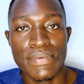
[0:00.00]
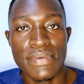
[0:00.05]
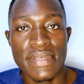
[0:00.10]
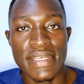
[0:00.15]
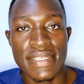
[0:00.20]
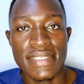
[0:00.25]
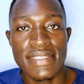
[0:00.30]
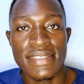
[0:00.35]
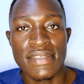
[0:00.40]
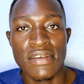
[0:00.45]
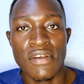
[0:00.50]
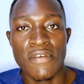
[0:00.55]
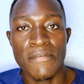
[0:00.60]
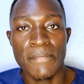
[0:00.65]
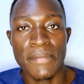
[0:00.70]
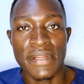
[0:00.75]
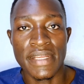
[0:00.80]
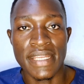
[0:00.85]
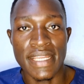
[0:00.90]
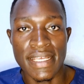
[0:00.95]
weeks of
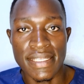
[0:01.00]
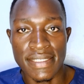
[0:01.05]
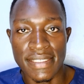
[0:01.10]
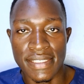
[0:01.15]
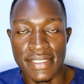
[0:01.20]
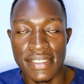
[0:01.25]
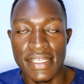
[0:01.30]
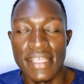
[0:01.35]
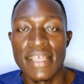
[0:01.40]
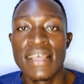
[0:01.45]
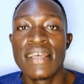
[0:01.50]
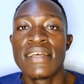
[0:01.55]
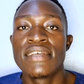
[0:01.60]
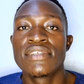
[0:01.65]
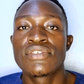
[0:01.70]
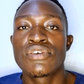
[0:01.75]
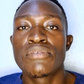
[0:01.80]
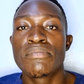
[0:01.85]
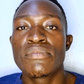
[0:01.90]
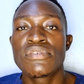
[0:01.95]
pregnancy.
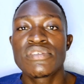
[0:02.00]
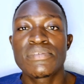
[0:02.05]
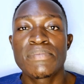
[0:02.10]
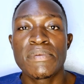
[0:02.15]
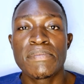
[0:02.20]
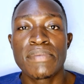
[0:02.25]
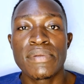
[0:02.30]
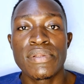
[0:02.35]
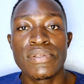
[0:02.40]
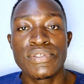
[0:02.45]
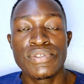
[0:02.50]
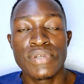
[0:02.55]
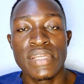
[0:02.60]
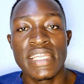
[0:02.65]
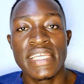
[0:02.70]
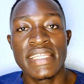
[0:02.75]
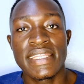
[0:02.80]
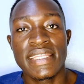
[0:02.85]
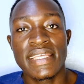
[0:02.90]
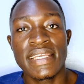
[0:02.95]
So most people
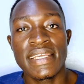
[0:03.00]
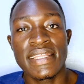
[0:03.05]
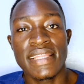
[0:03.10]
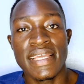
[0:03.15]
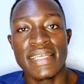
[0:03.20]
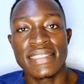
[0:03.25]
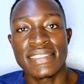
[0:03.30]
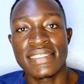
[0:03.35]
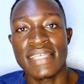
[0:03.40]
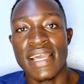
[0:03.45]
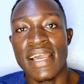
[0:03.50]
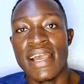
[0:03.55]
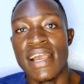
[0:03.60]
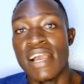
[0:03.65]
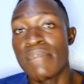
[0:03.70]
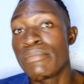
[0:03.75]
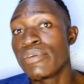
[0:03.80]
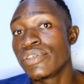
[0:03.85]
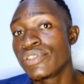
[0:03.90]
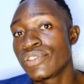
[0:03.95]
usually think that
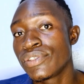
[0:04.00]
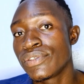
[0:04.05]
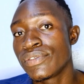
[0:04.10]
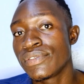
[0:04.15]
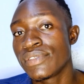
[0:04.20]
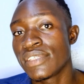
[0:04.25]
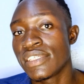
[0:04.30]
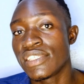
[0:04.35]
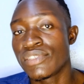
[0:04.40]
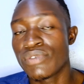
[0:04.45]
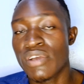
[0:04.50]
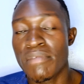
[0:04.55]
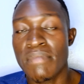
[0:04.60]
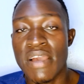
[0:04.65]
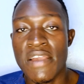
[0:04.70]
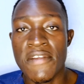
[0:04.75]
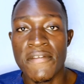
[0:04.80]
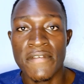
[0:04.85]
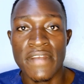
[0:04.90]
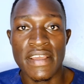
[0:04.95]
abortions is
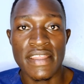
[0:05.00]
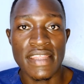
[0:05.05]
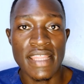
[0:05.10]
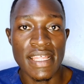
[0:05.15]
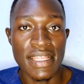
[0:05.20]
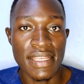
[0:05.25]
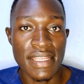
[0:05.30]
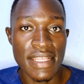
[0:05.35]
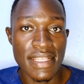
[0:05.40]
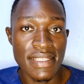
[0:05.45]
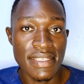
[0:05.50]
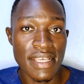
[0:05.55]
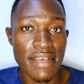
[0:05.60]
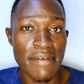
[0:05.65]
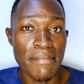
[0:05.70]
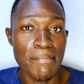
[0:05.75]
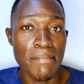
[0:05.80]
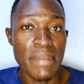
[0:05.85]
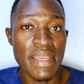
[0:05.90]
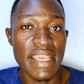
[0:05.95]
whereby you find that there's
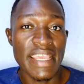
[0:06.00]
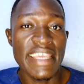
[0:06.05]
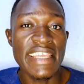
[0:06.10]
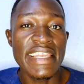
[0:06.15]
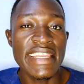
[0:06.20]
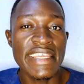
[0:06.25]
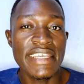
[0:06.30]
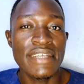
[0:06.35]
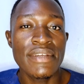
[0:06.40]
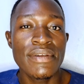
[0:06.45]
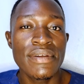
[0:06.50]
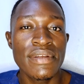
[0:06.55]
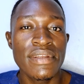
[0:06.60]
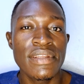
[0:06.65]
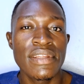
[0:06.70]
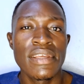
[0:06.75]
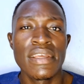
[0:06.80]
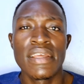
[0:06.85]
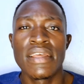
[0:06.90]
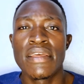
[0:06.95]
an illegal
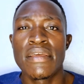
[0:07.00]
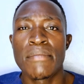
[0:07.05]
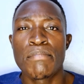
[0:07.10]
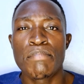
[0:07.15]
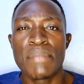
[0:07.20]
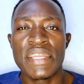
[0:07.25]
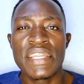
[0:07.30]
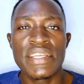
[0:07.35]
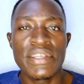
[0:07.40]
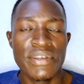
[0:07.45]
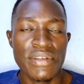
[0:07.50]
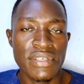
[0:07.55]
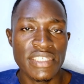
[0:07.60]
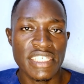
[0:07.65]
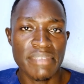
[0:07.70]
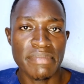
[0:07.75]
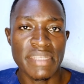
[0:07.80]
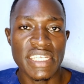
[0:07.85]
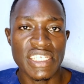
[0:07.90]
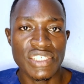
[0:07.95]
medical
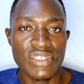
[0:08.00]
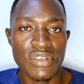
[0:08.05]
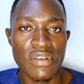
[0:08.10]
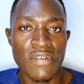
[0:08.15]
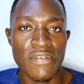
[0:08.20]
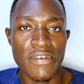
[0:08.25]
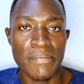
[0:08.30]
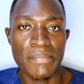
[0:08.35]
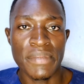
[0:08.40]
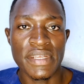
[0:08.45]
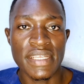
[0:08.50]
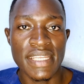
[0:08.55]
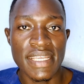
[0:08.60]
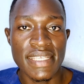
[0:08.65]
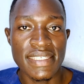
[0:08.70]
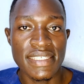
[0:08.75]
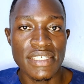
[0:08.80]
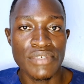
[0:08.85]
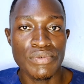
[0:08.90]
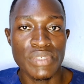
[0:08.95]
termination of a
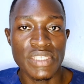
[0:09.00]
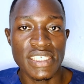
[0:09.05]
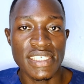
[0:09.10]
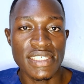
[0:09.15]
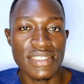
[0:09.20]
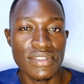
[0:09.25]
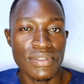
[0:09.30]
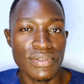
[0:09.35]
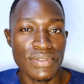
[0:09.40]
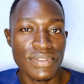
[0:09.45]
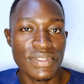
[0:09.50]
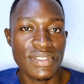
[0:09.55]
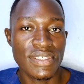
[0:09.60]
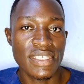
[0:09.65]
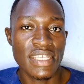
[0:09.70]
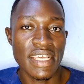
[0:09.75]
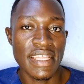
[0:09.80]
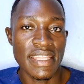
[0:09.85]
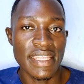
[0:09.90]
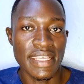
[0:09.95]
pregnancy, which is not
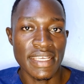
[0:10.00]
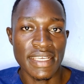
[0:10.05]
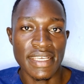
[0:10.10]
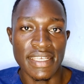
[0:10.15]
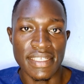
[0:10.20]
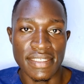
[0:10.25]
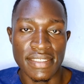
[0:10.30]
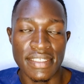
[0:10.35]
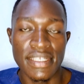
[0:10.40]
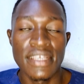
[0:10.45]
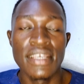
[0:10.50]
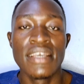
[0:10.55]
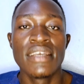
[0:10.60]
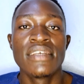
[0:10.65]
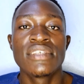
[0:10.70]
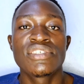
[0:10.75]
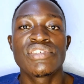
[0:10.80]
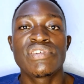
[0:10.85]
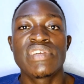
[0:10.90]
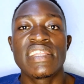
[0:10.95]
the case.
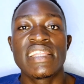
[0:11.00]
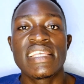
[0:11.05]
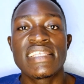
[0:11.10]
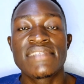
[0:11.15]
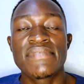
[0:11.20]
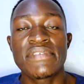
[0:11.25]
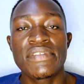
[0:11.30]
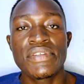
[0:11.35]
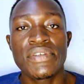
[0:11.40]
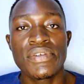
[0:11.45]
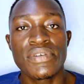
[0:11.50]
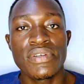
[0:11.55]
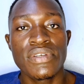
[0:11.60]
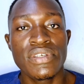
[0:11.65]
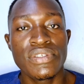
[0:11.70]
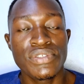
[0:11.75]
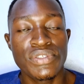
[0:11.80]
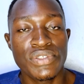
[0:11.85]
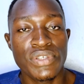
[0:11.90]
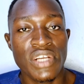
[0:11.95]
So in this video, we're
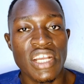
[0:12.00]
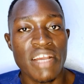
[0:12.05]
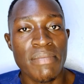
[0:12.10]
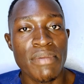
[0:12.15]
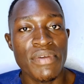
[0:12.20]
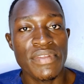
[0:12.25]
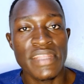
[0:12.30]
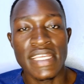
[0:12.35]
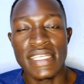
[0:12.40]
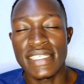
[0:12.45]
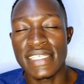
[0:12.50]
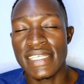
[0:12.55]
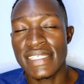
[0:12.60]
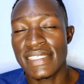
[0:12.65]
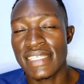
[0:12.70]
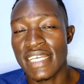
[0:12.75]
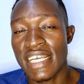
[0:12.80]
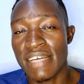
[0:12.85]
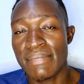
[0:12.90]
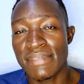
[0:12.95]
going to talk about the 10
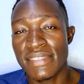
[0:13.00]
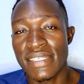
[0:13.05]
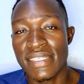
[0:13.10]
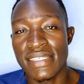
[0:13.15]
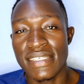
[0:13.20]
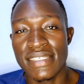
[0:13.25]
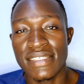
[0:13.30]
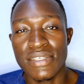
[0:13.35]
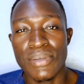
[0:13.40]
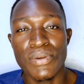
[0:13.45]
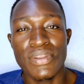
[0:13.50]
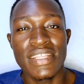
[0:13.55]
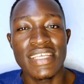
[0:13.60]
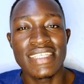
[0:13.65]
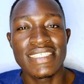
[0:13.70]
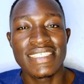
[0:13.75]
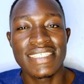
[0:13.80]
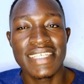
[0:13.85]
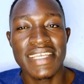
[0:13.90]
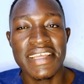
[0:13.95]
circumstances or
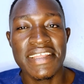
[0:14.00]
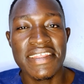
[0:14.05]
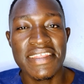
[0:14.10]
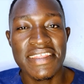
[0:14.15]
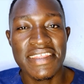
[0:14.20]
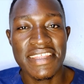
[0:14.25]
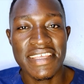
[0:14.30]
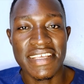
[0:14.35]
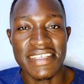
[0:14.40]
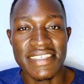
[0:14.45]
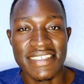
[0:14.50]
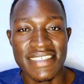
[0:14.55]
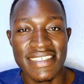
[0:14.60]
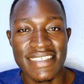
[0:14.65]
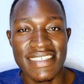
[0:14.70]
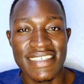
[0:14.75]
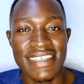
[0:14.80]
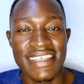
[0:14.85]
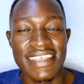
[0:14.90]
the 10 things